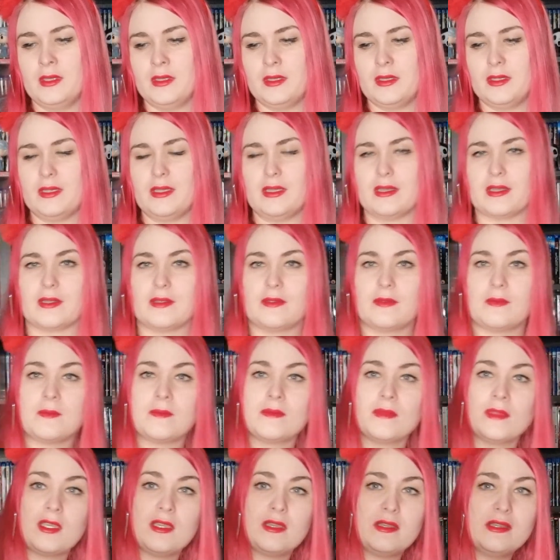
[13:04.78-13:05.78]
Yeah,
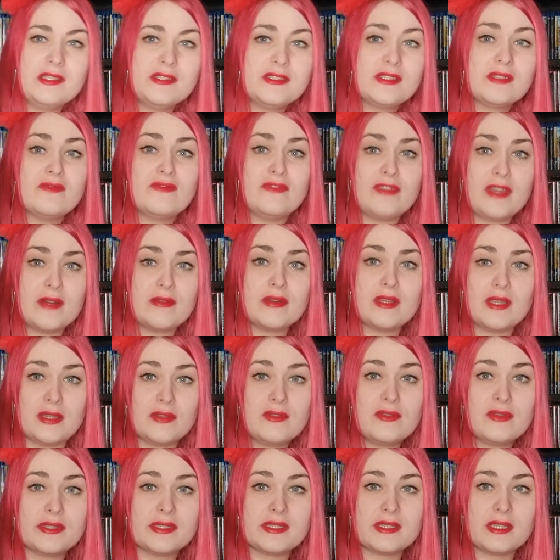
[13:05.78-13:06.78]
it is very
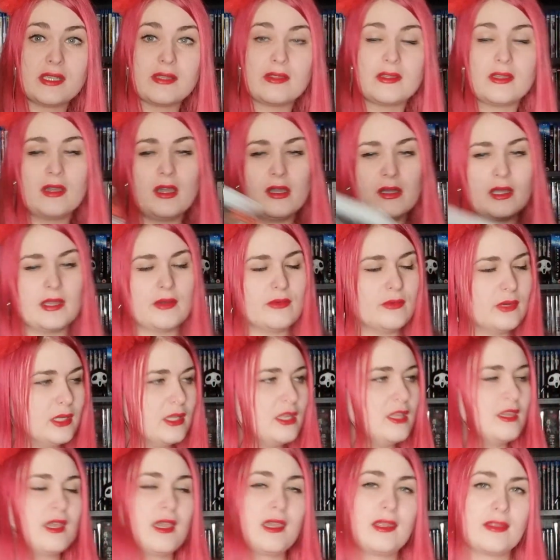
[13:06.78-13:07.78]
interesting. I
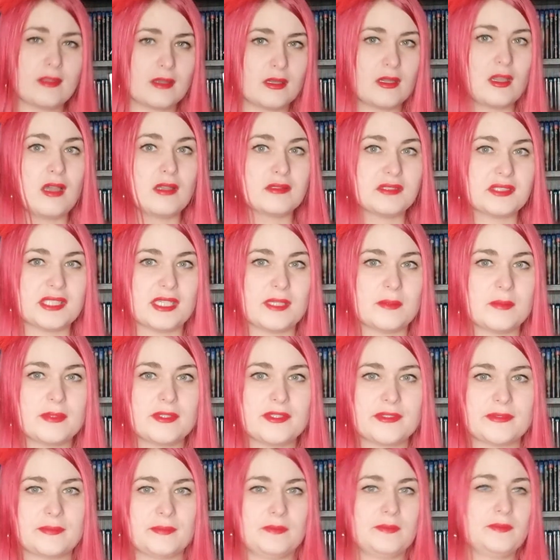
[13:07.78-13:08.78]
really like the concept.